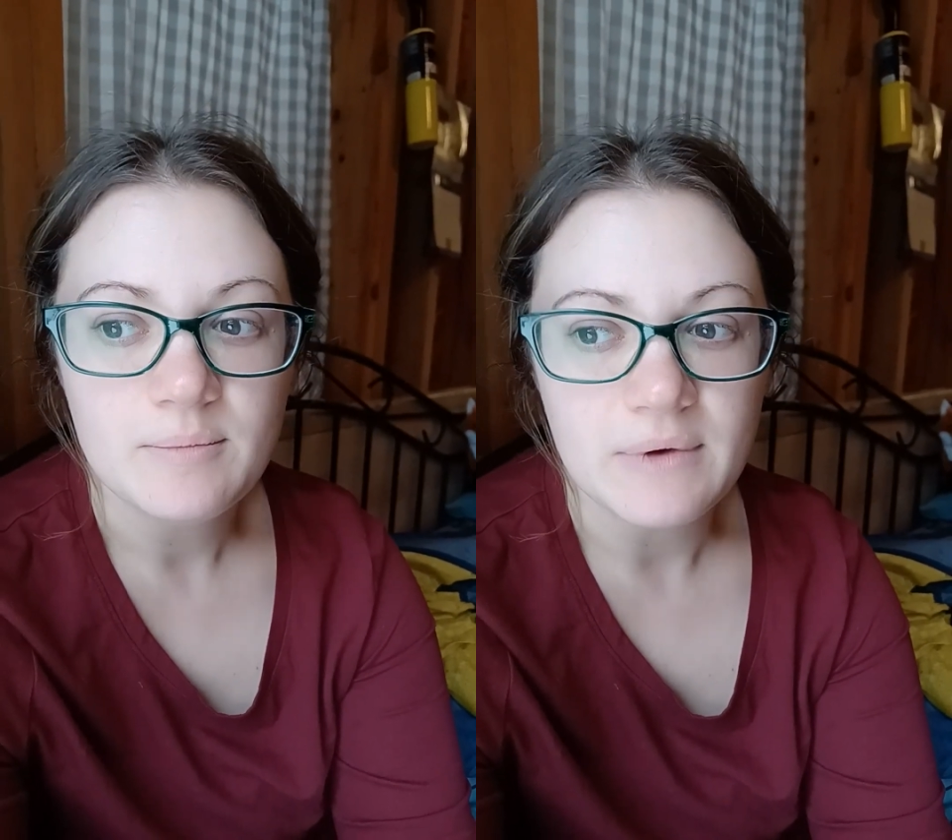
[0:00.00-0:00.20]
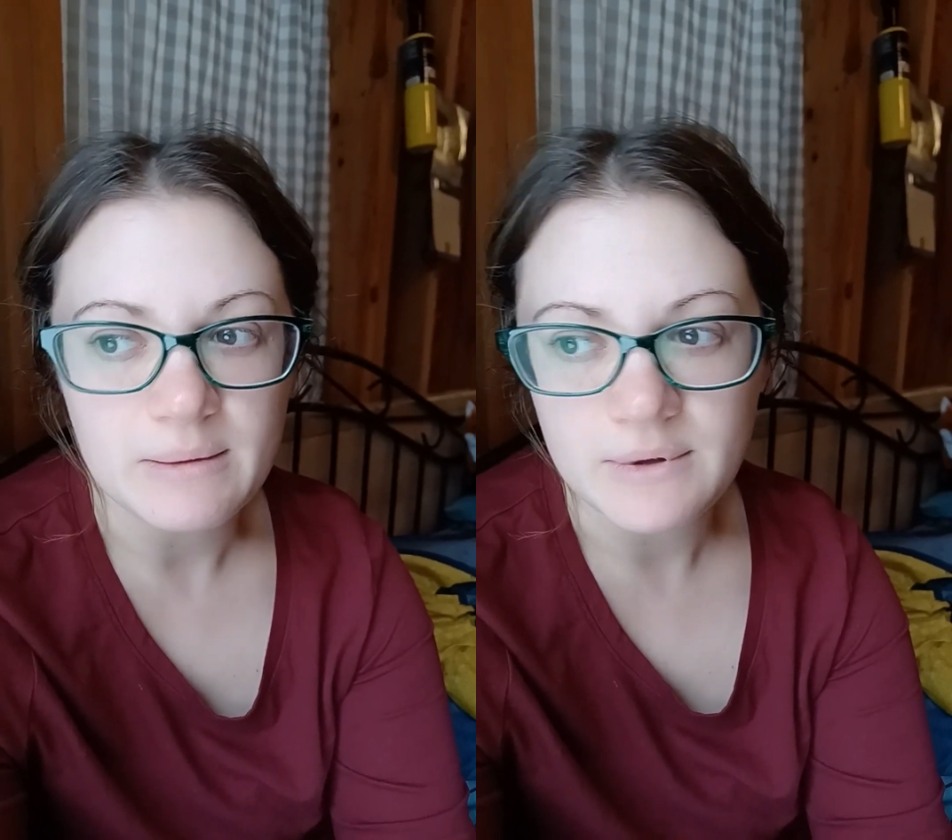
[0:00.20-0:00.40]

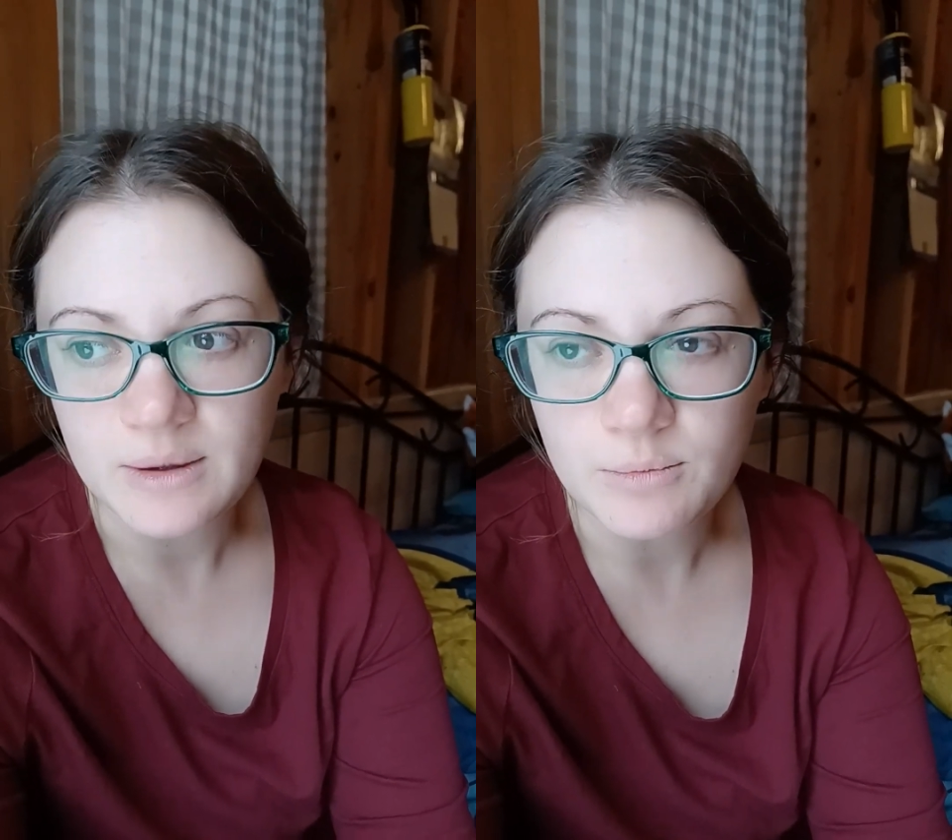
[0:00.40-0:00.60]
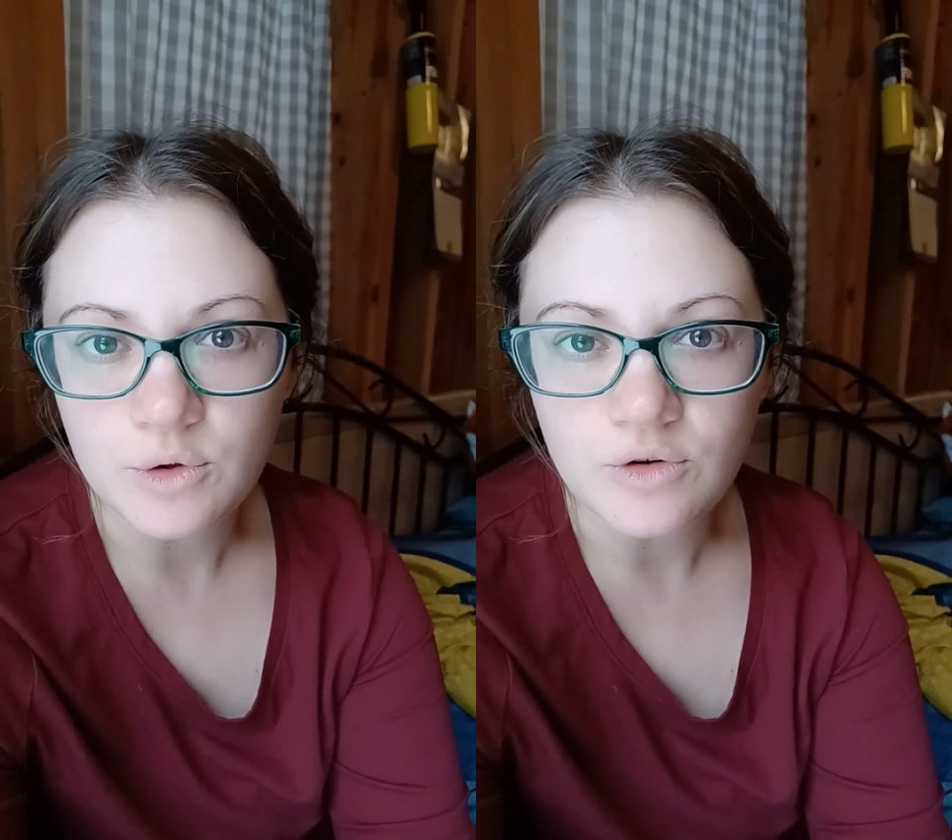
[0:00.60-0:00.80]
maybe a
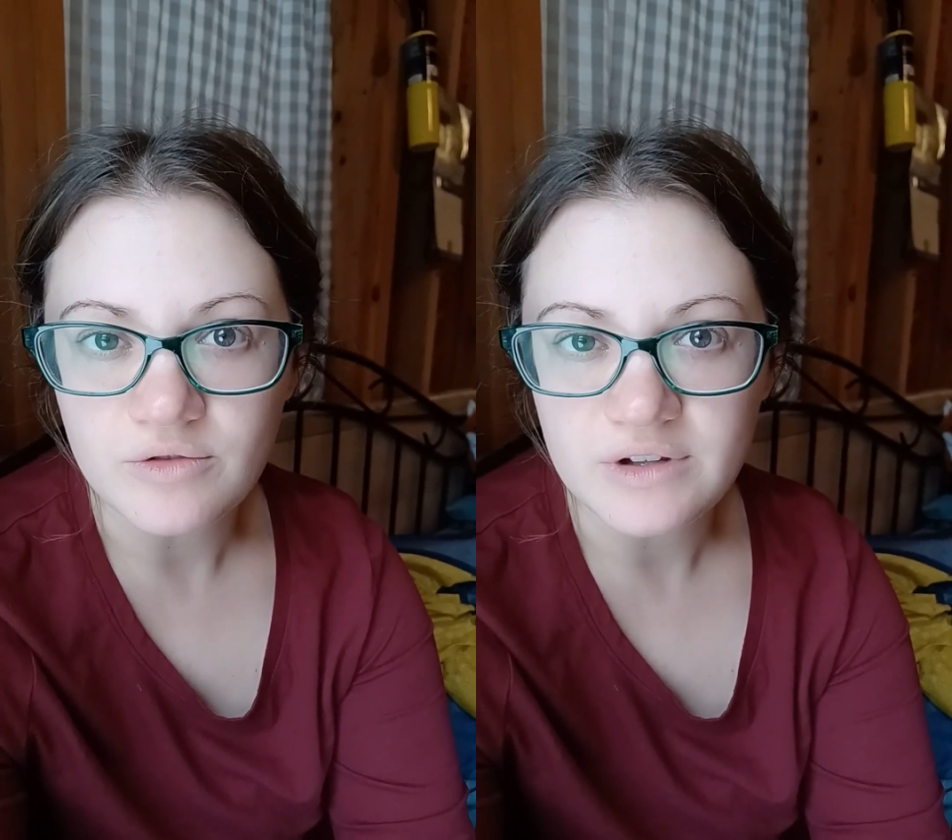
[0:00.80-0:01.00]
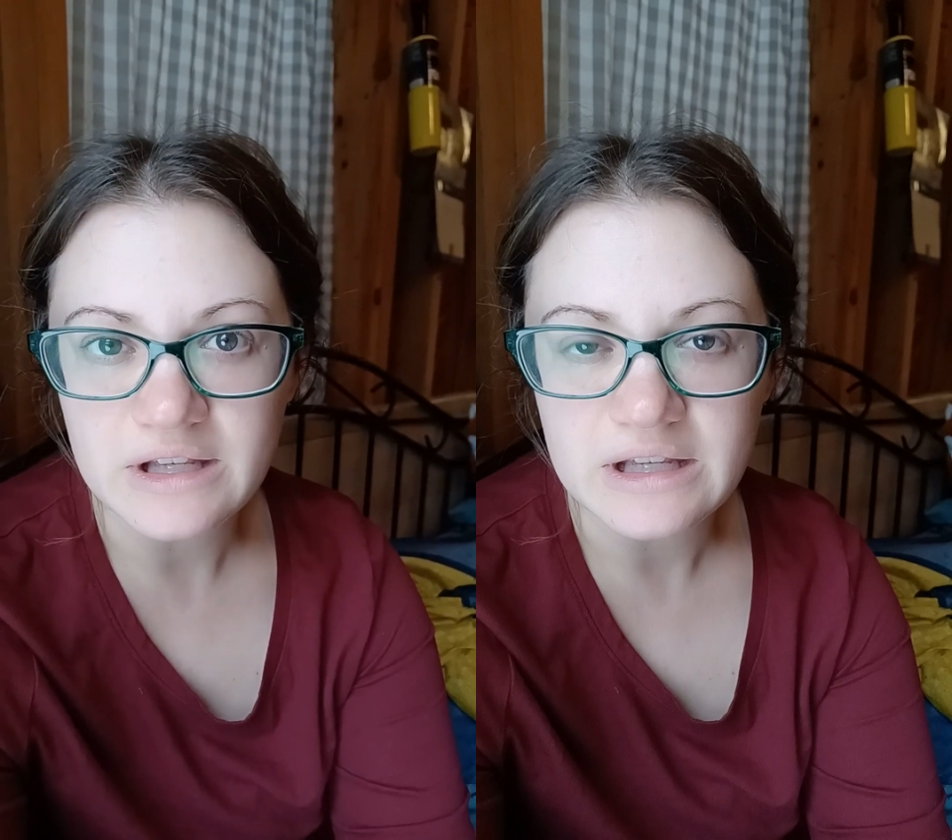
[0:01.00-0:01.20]

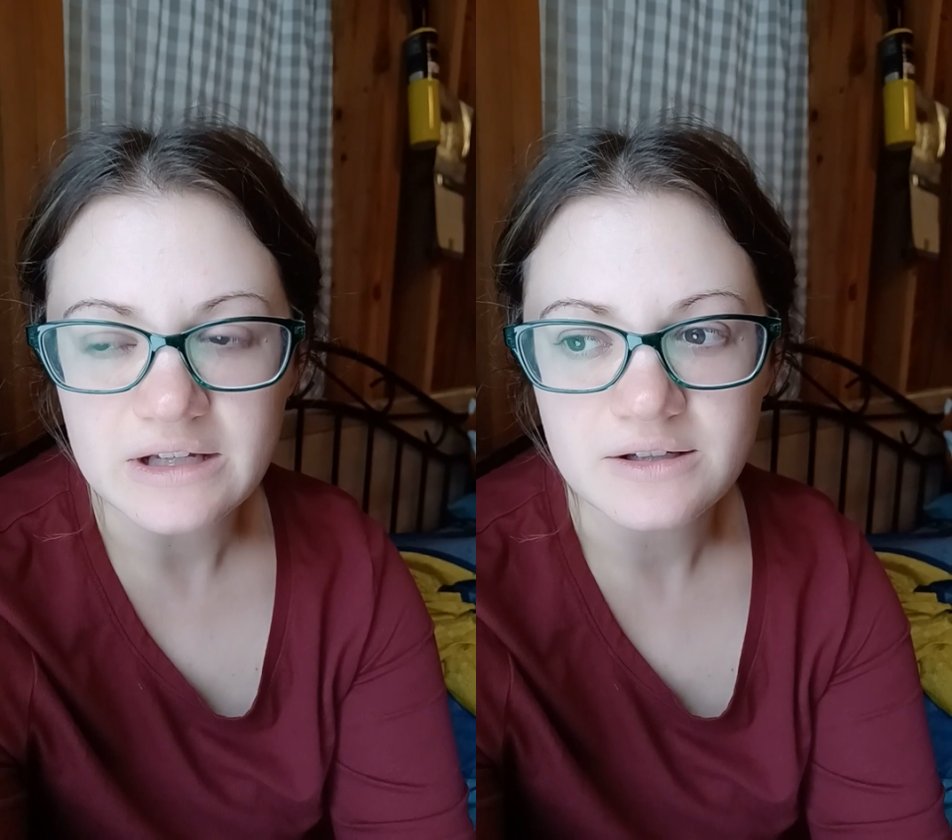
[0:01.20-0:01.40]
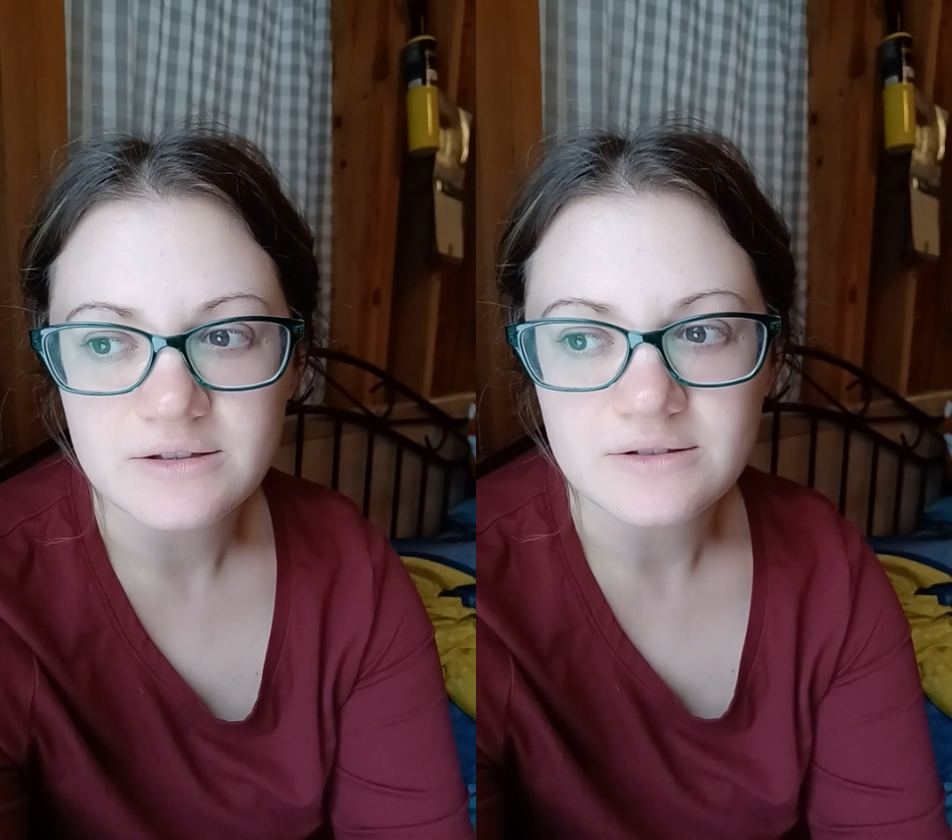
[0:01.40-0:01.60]
movie,